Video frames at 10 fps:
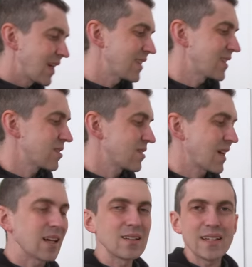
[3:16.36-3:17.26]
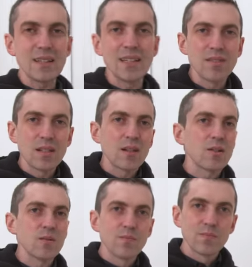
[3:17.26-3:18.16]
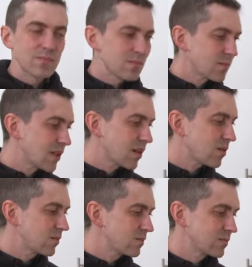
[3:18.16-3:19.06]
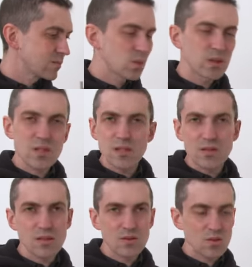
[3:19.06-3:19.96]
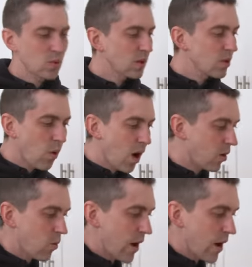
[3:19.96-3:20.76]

And then just kind of like leave it alone, you know? We're just, so we're gonna walk